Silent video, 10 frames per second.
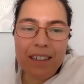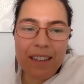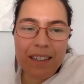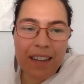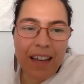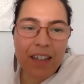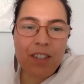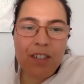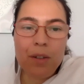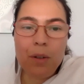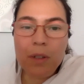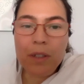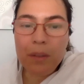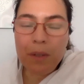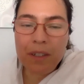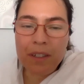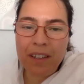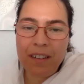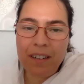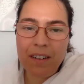in actions, holding one
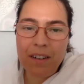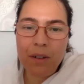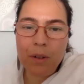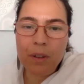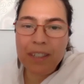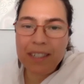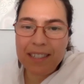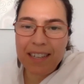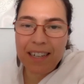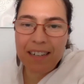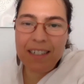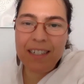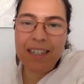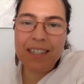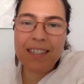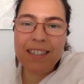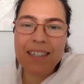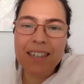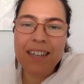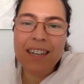another, holding sacredness,
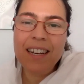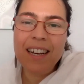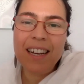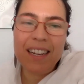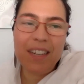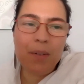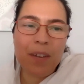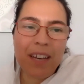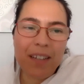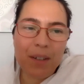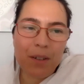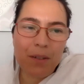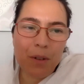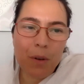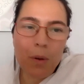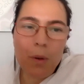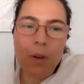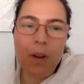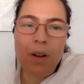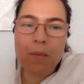and that we as a whole are